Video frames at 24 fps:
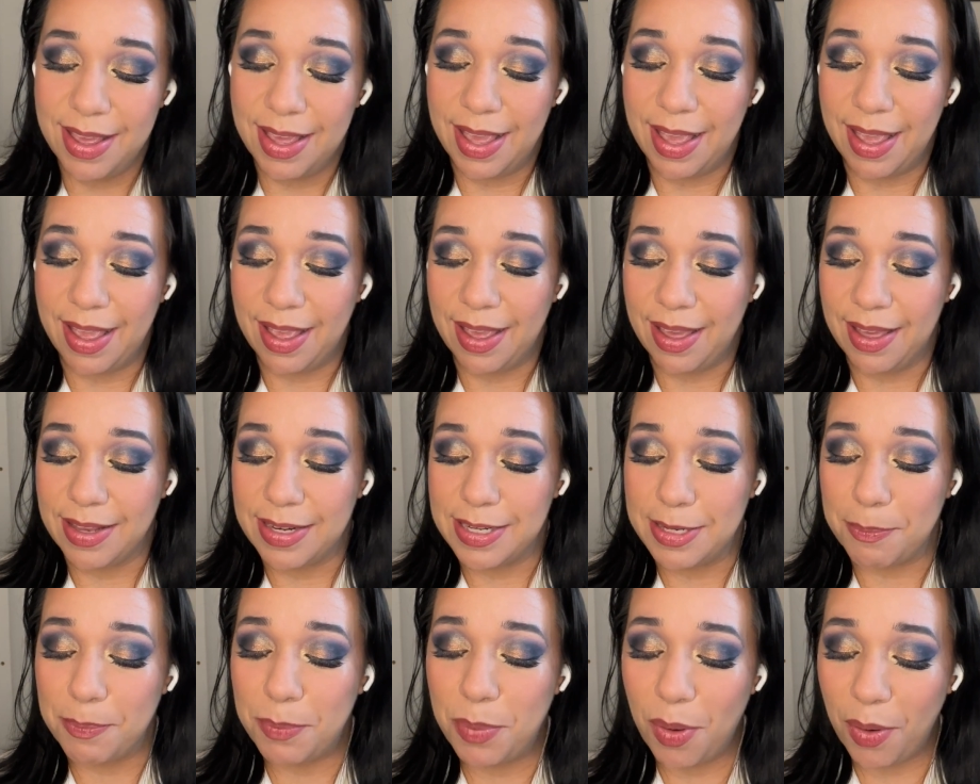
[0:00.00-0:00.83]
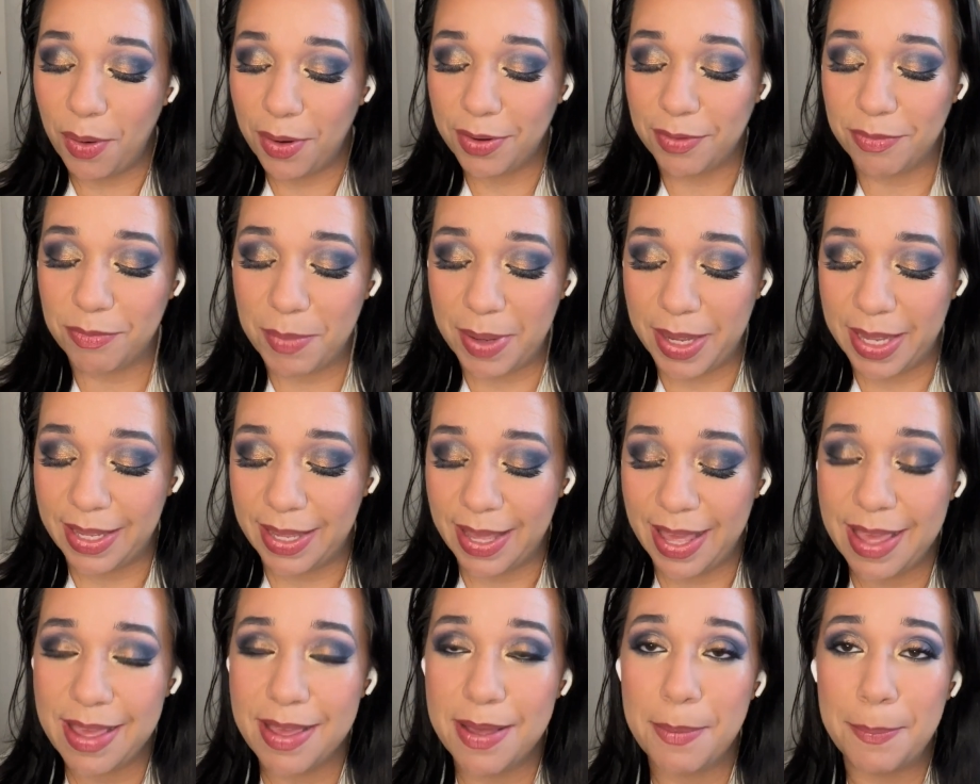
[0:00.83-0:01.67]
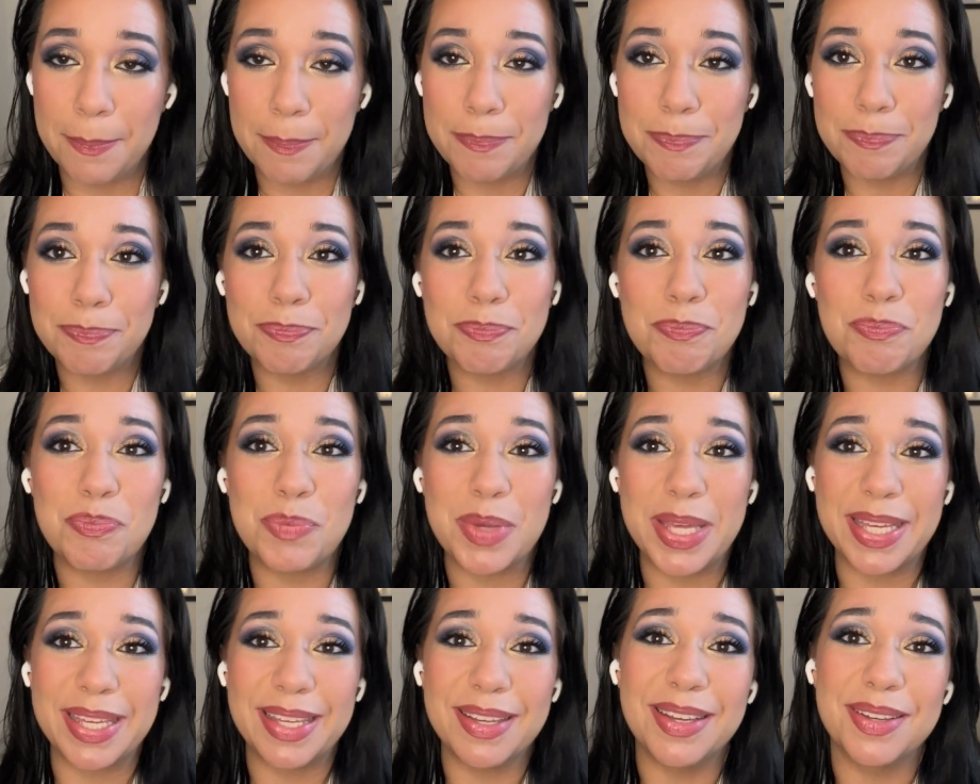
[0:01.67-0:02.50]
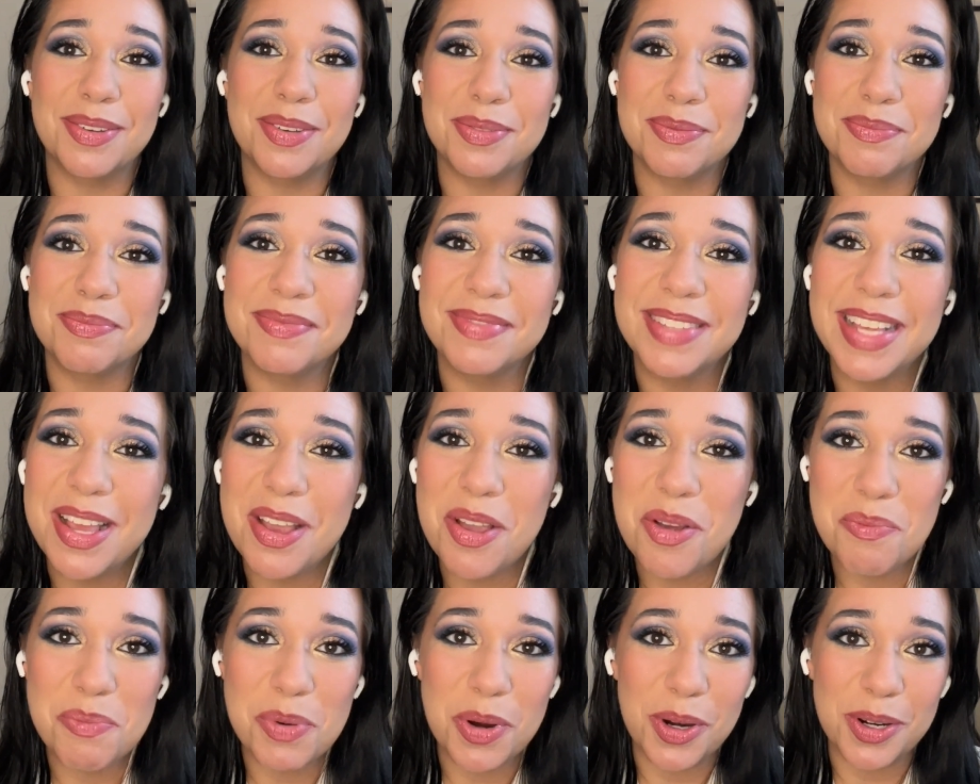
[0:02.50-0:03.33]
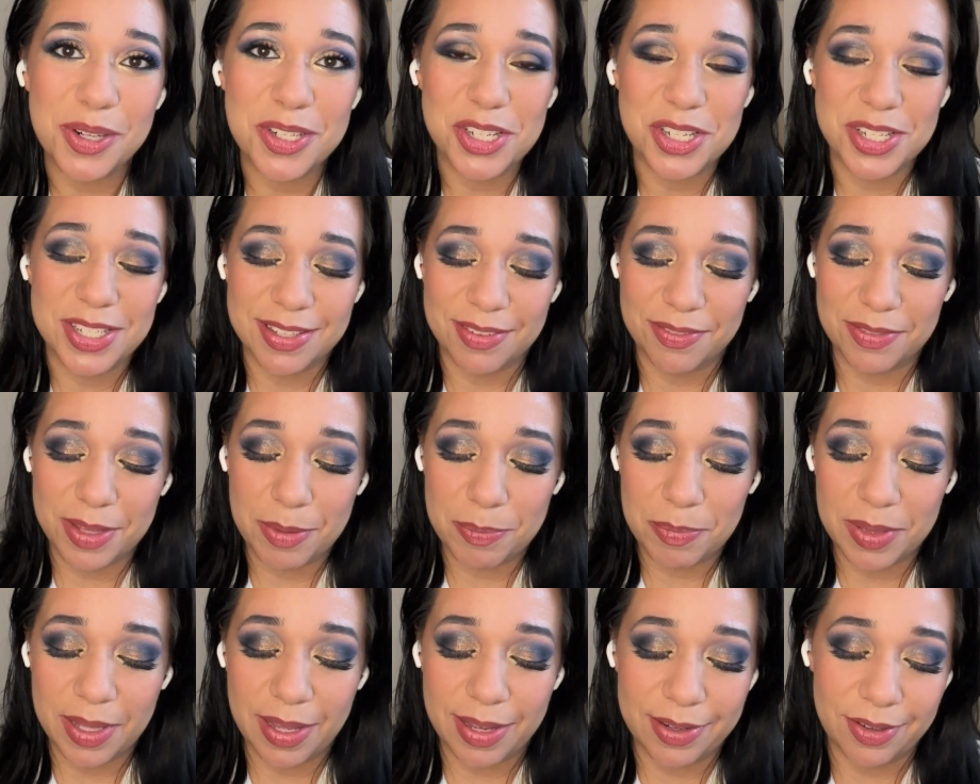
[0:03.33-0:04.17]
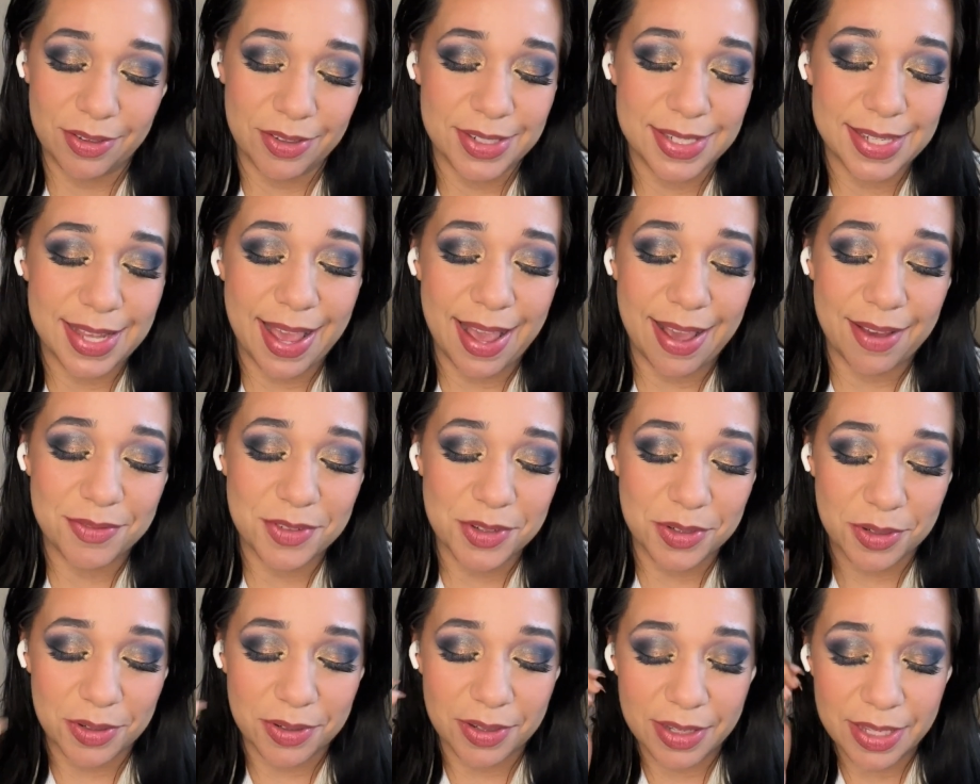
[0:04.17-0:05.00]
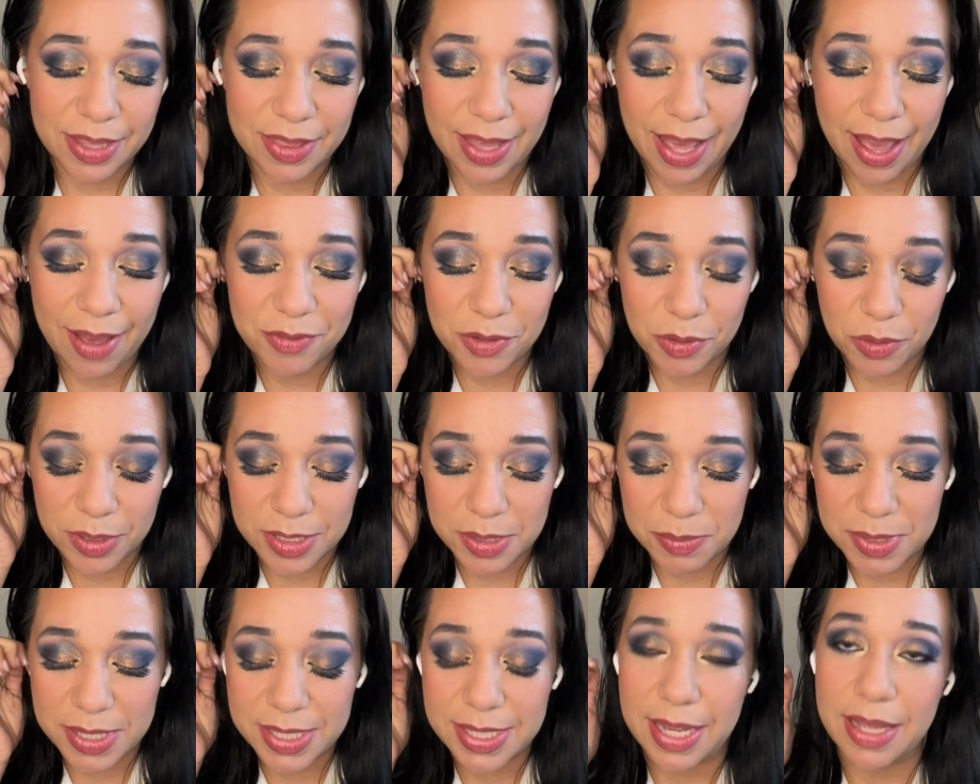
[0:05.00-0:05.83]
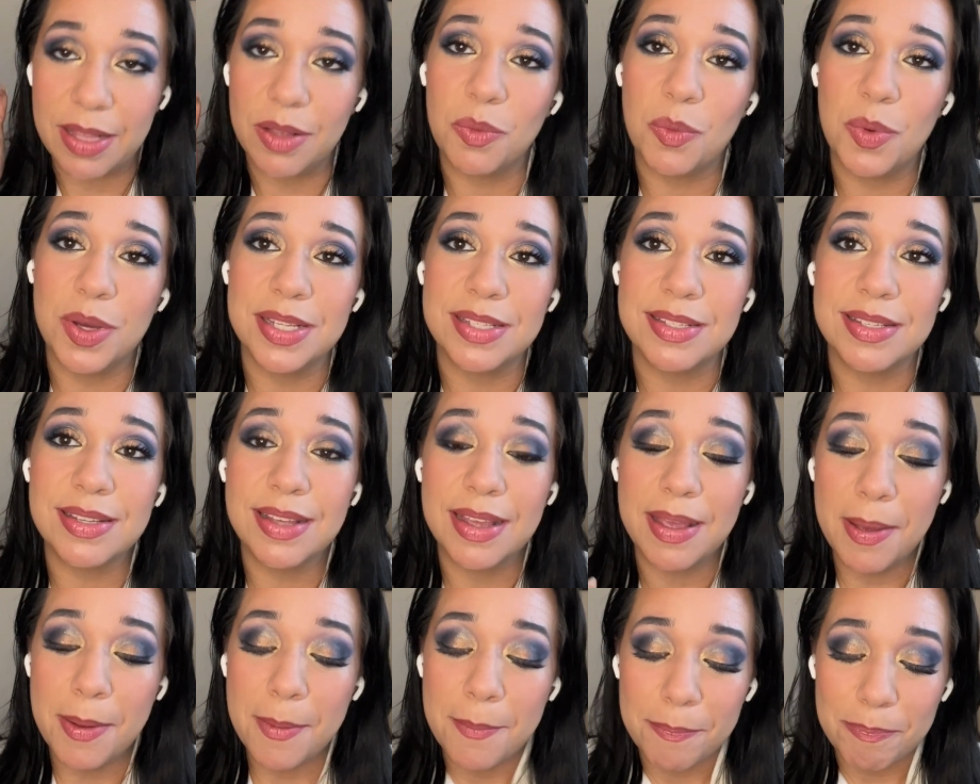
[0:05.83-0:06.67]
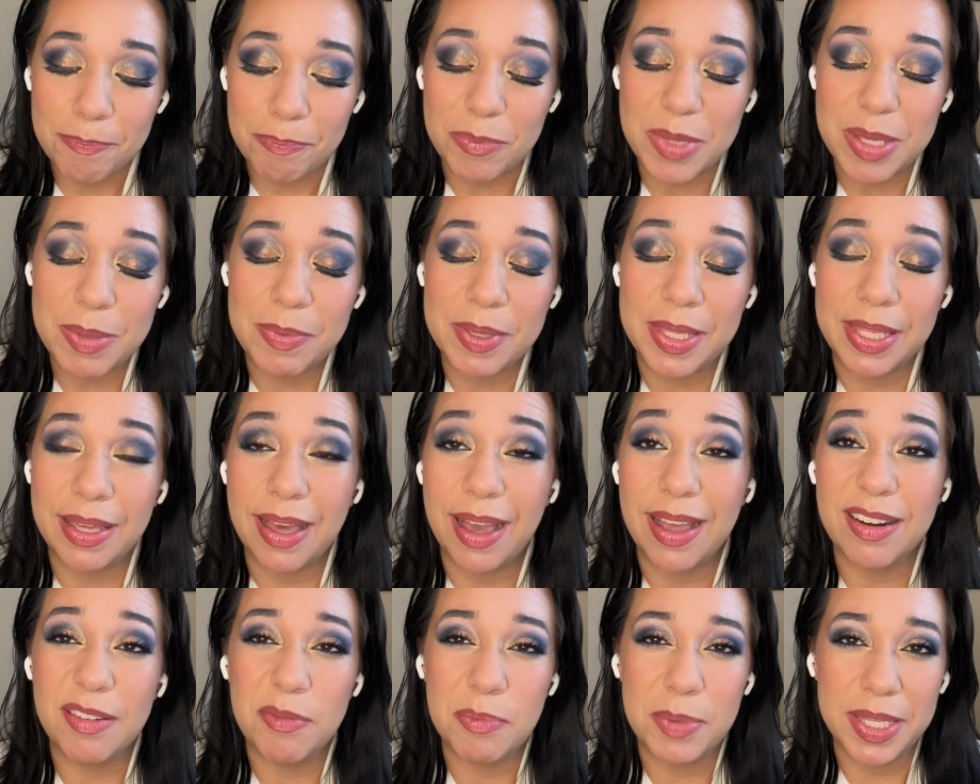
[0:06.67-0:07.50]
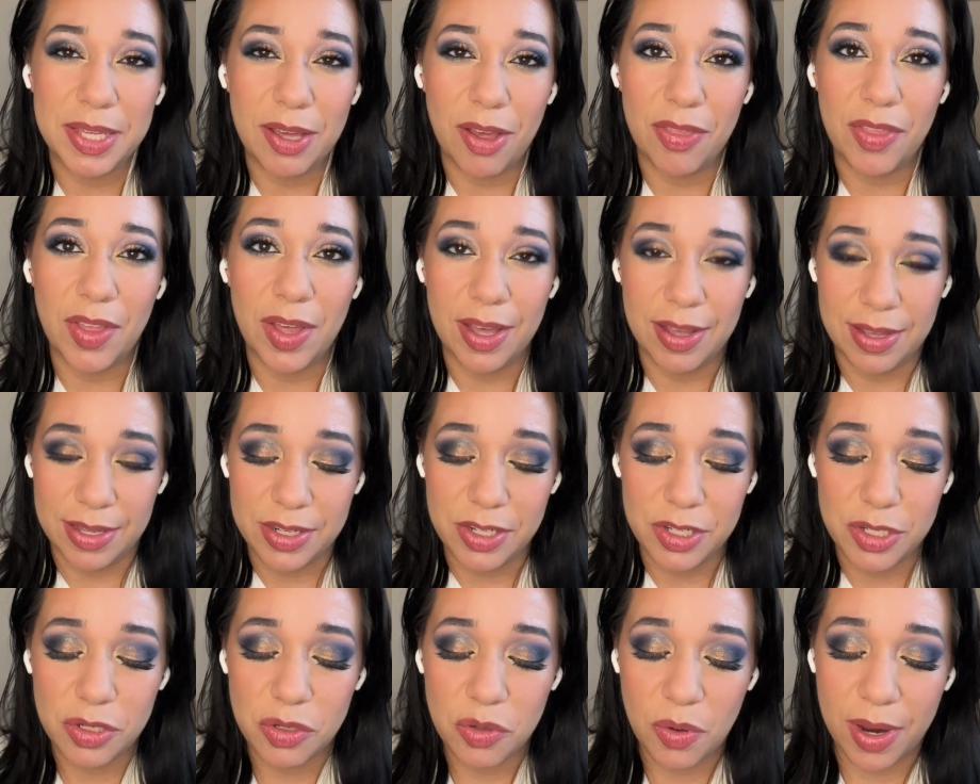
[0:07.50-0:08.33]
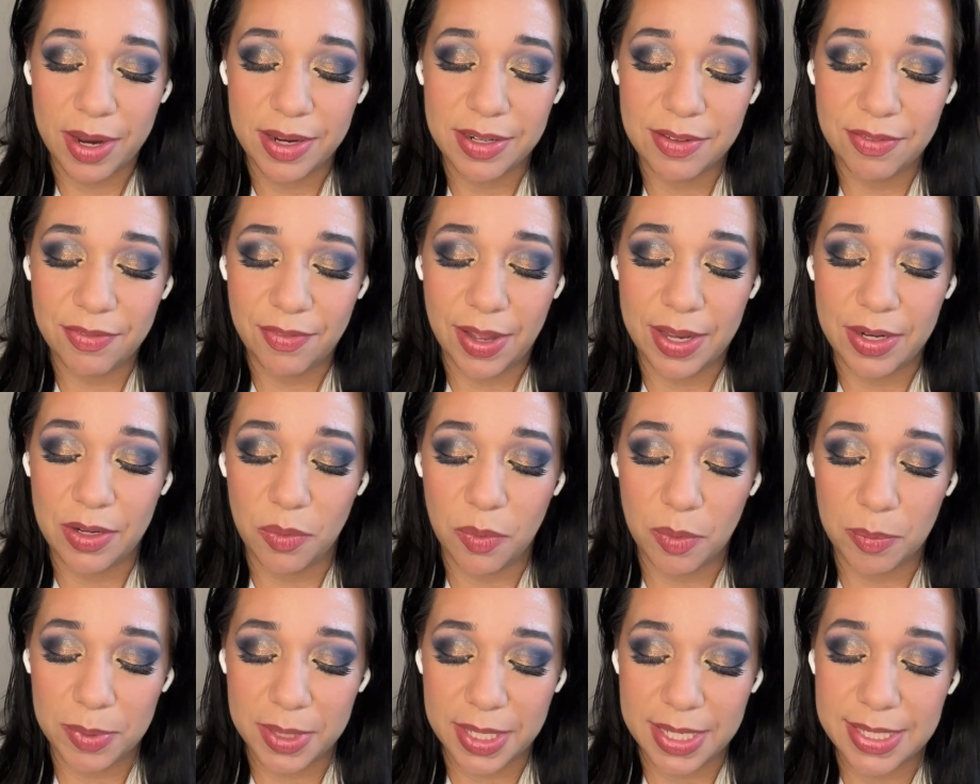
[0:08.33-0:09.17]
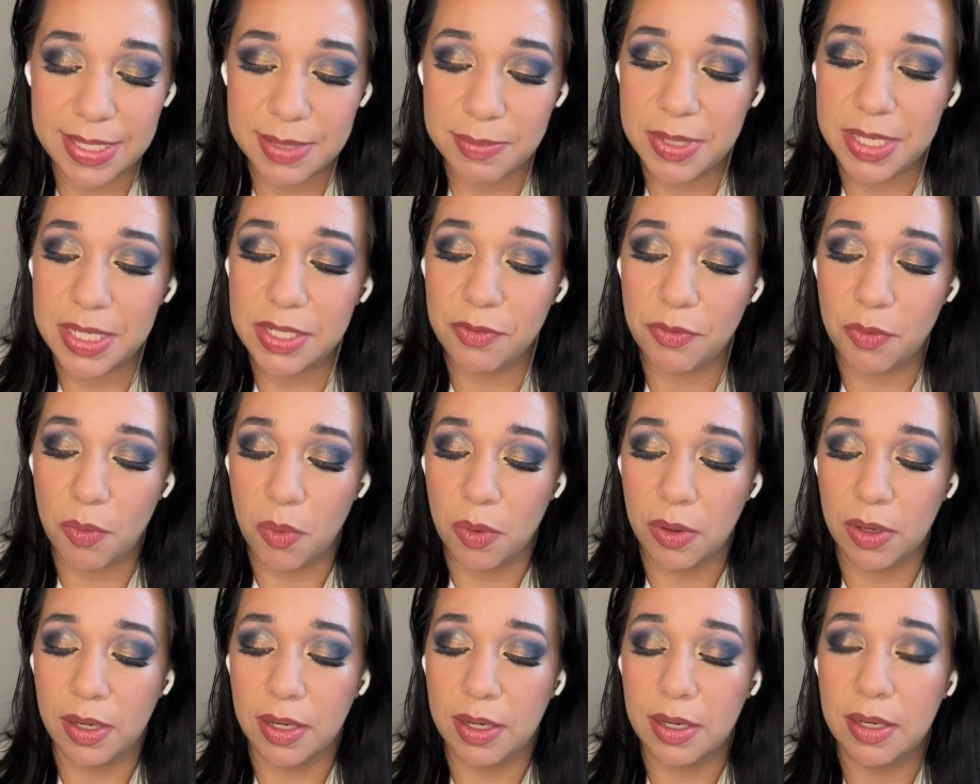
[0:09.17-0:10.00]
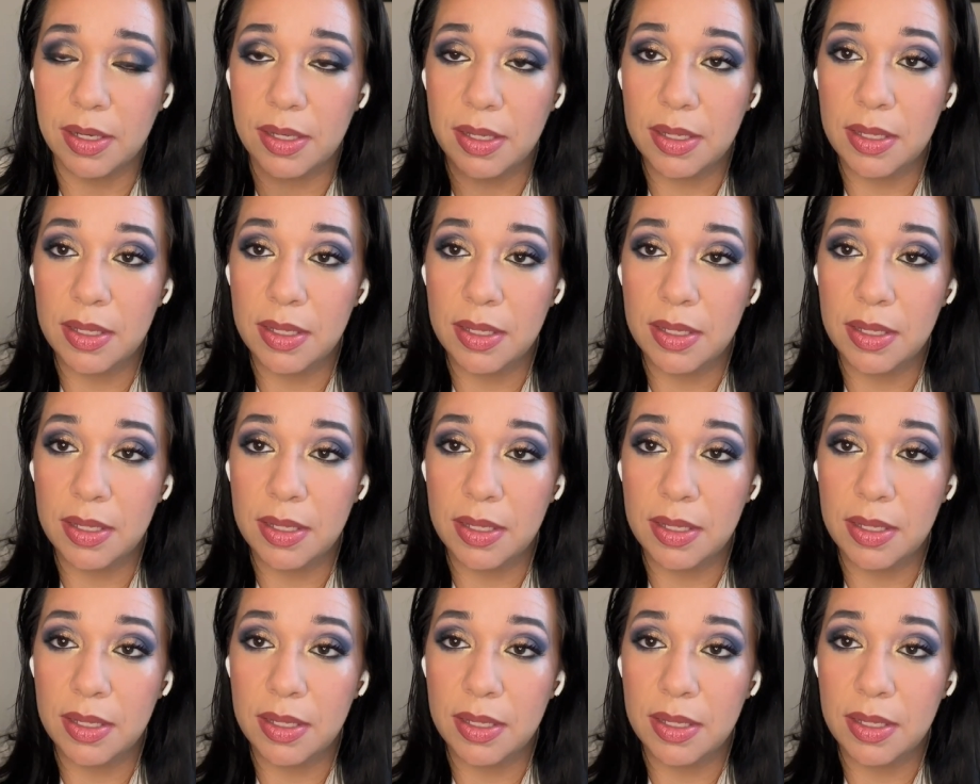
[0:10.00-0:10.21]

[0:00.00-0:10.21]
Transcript: And part of my big purchase of lip liners in the after Christmas sale was me being on the hunt, trying to find a replacement for